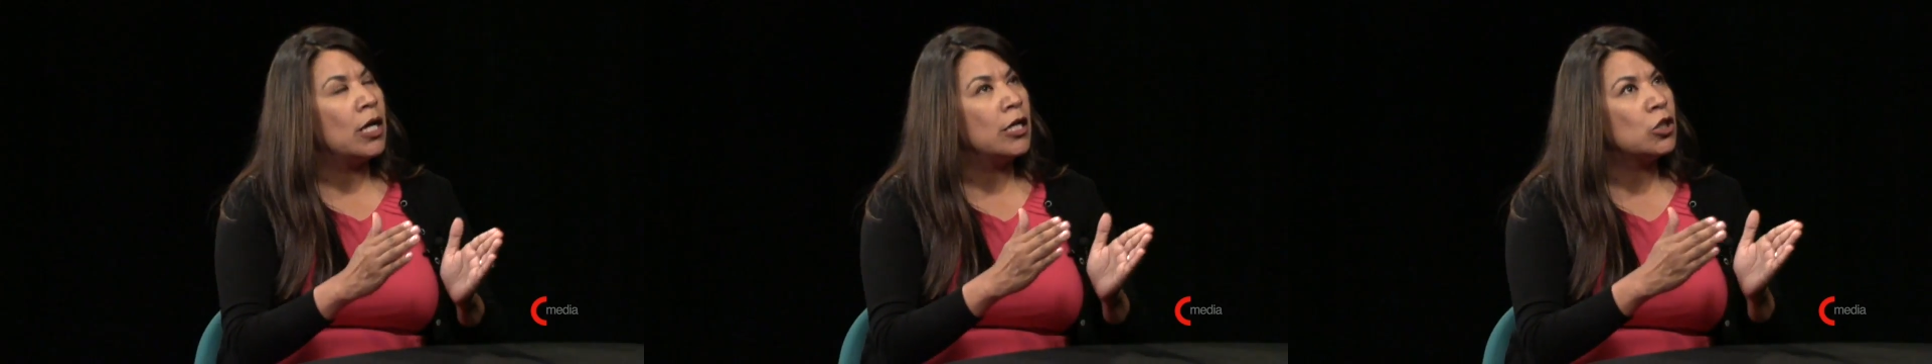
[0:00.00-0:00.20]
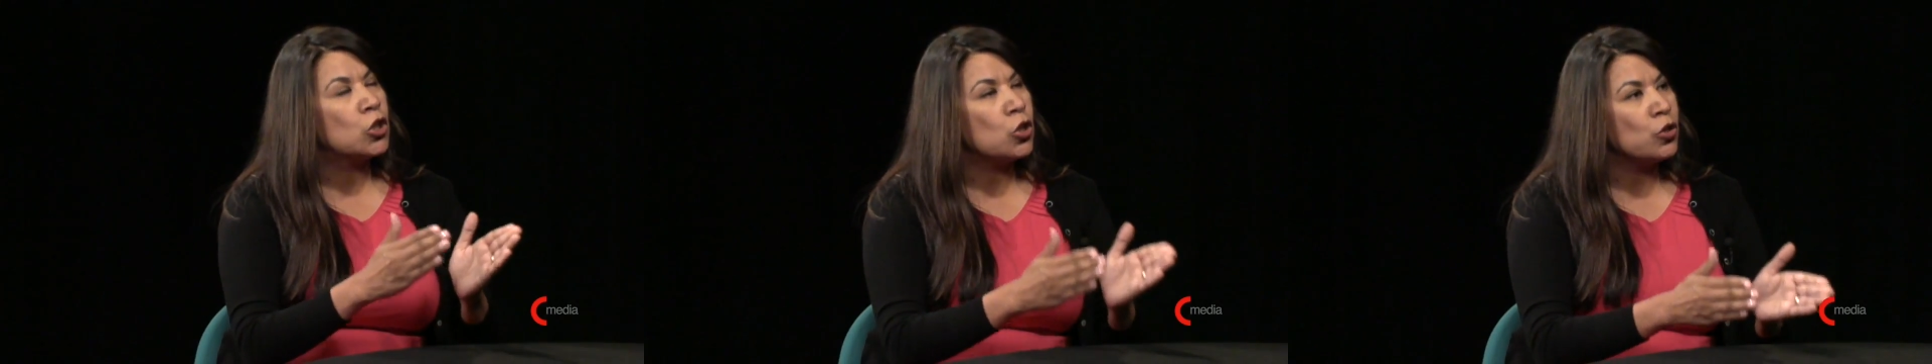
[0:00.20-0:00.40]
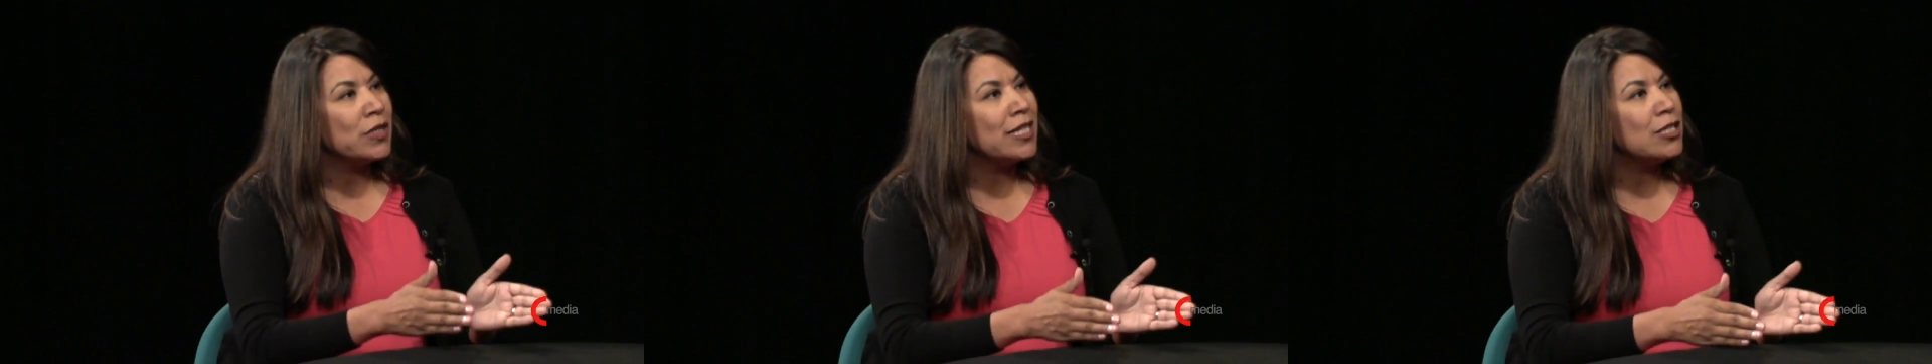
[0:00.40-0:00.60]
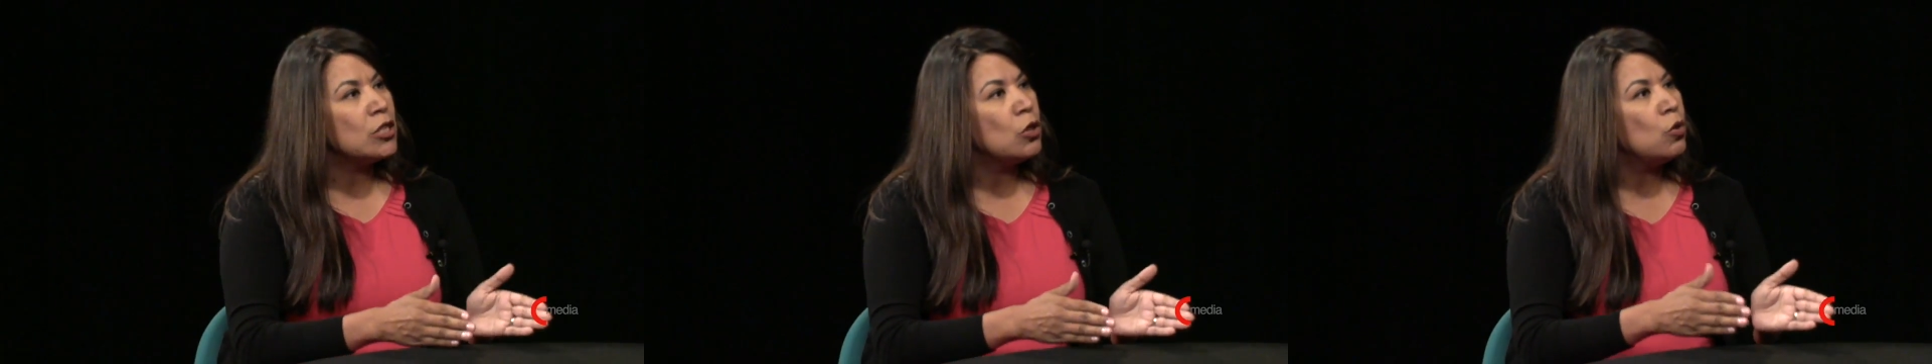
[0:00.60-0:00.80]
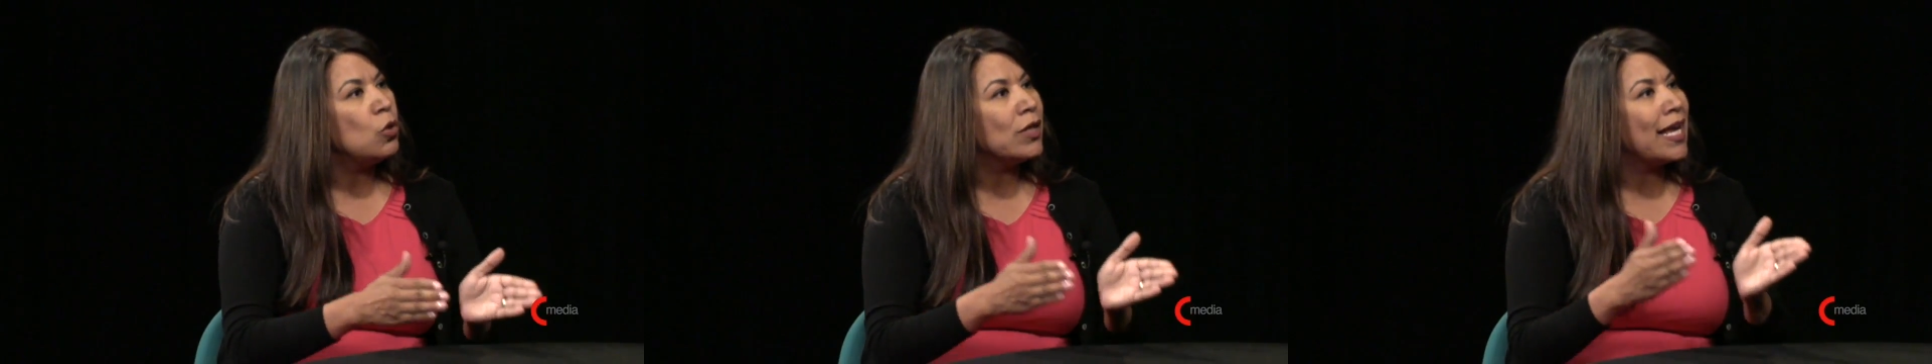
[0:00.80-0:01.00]

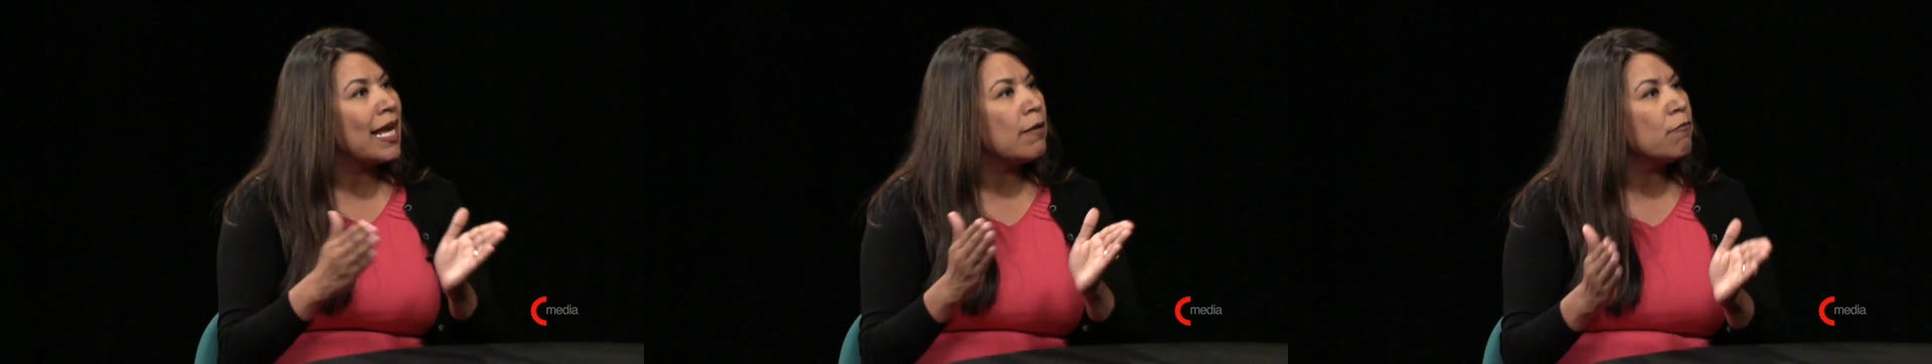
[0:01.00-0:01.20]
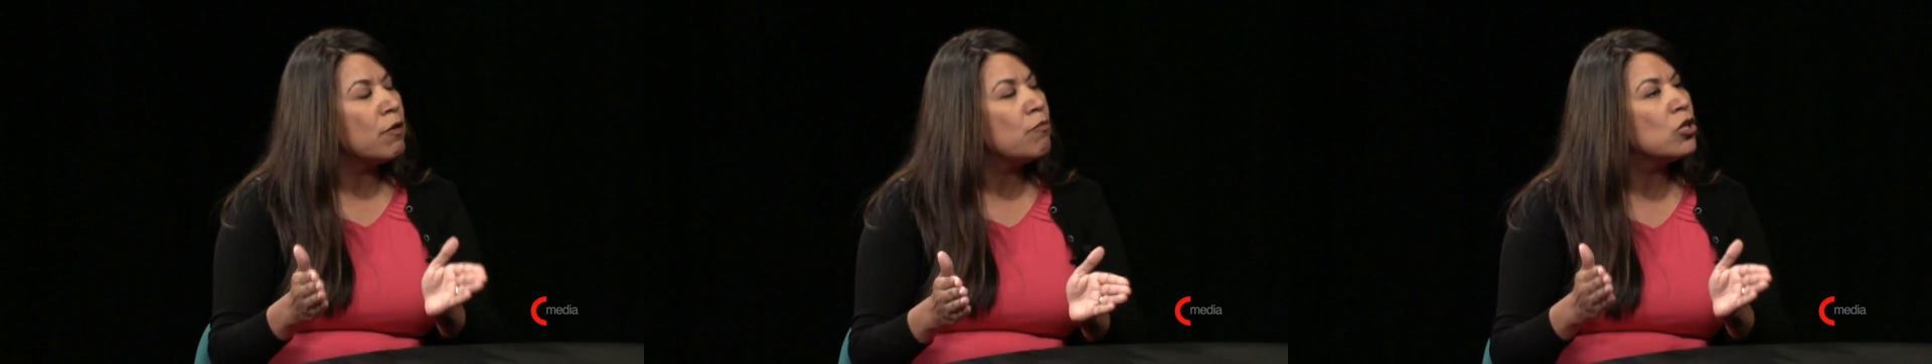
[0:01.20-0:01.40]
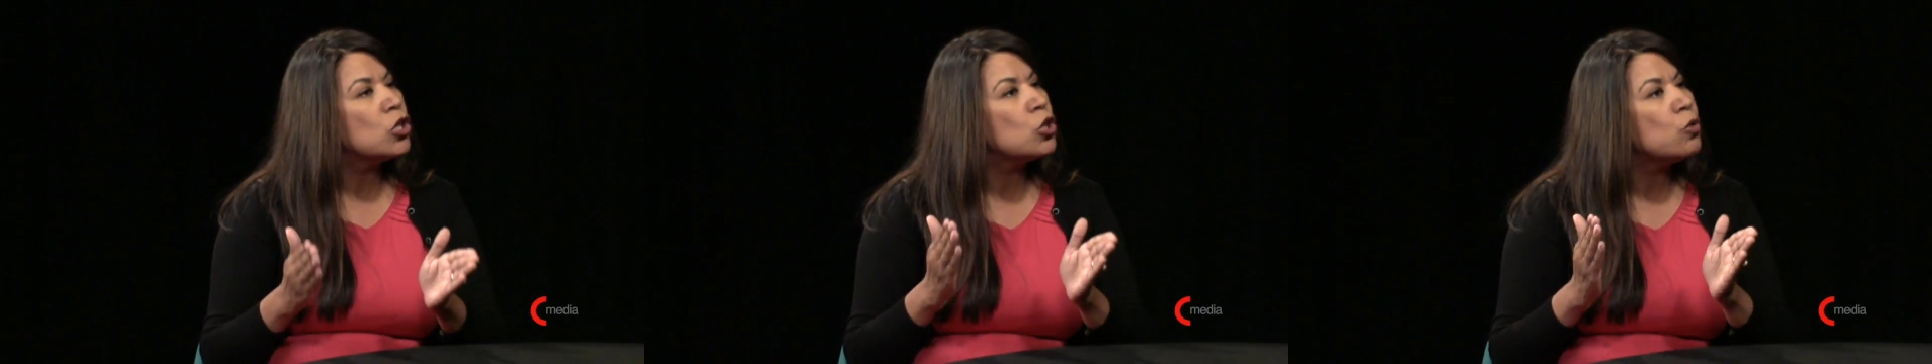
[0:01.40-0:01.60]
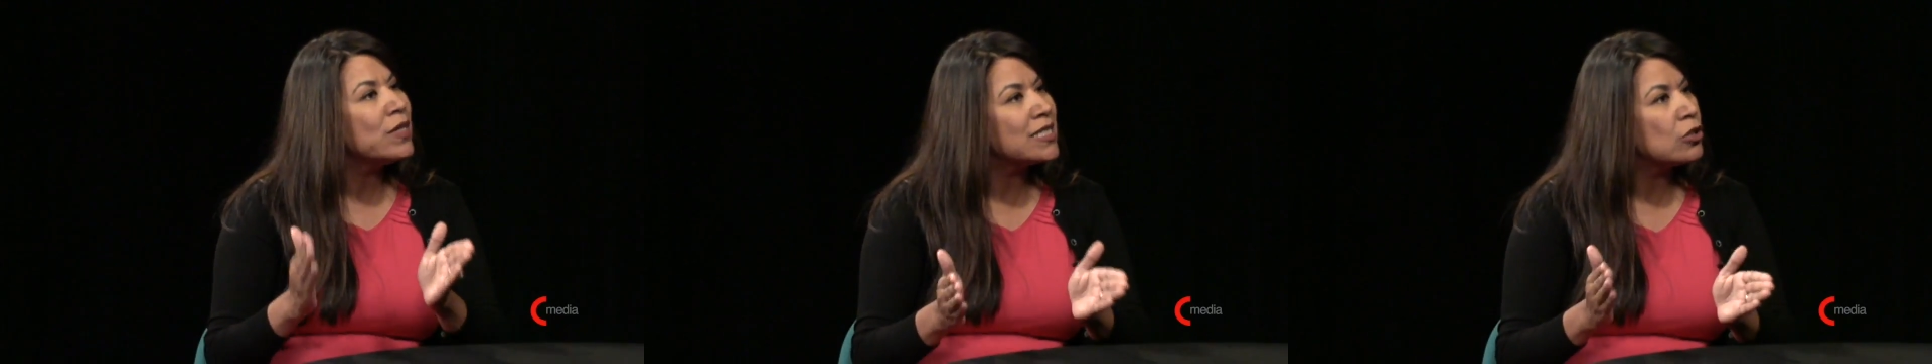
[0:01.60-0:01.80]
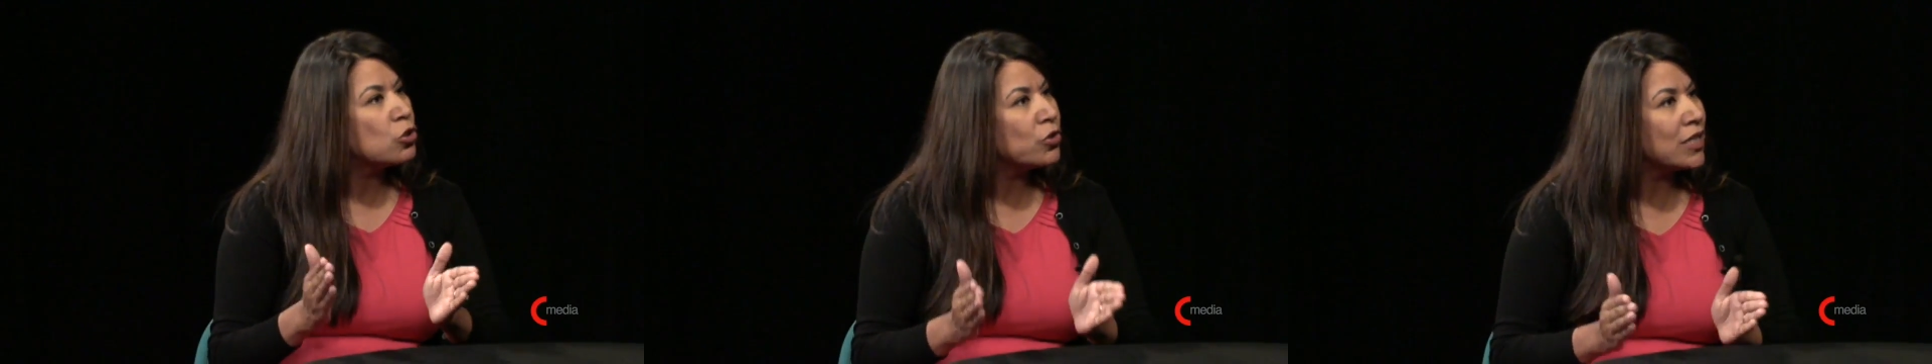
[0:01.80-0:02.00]
attorneys who came from the
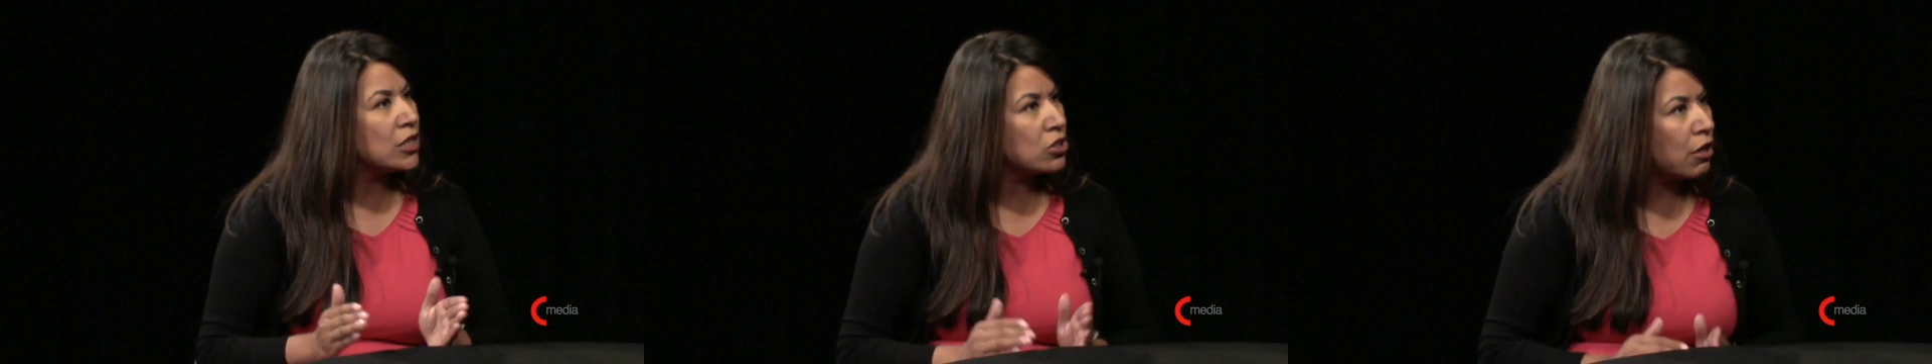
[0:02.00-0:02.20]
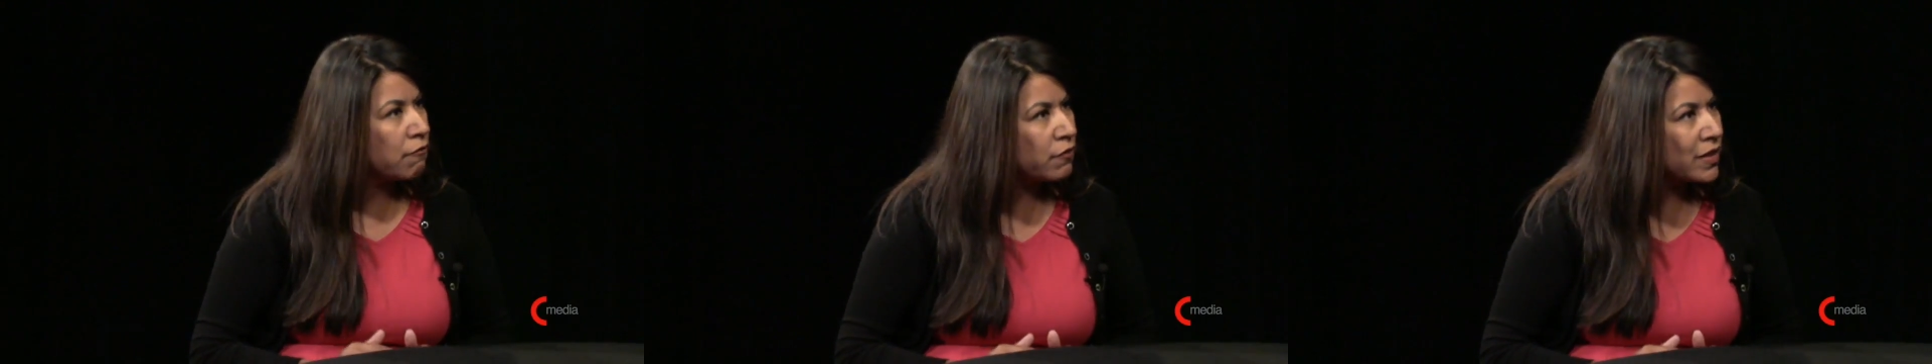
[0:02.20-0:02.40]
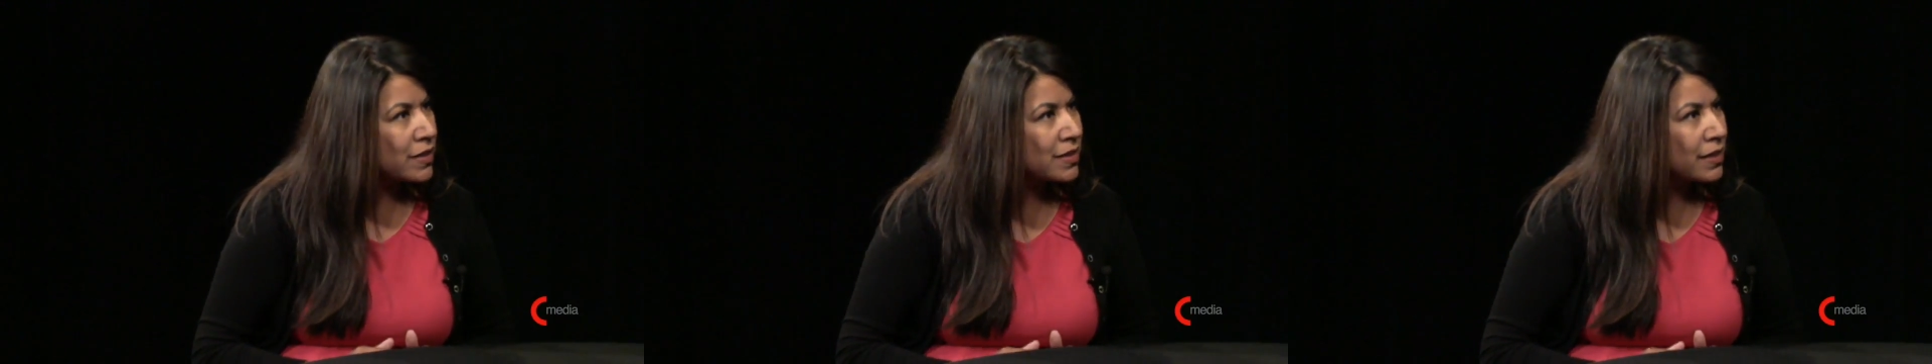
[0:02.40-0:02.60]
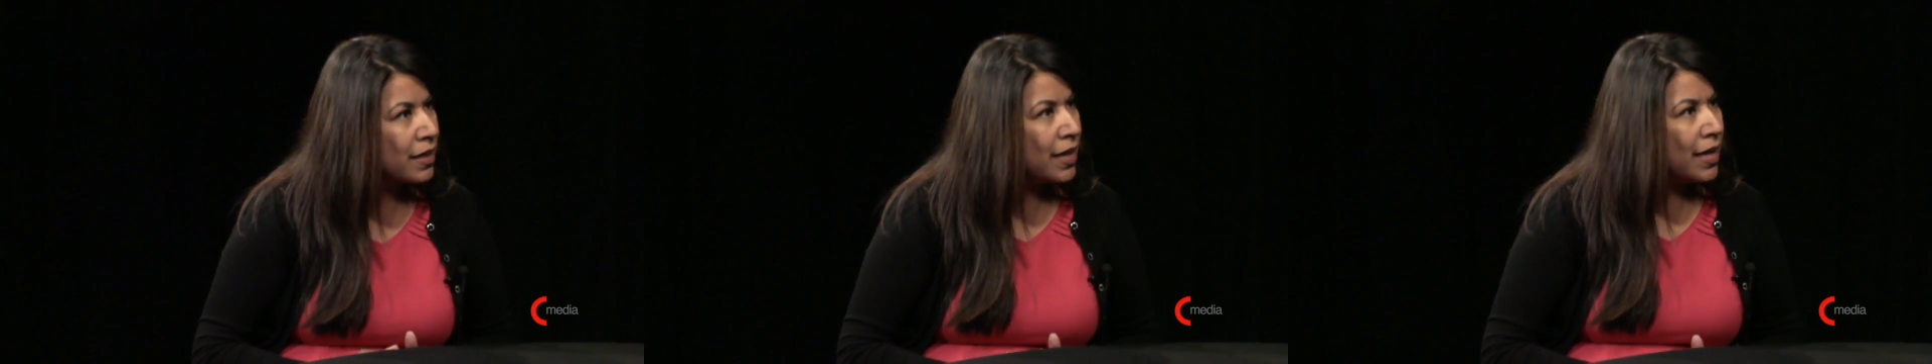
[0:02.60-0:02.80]
U.S. Attorney's Office.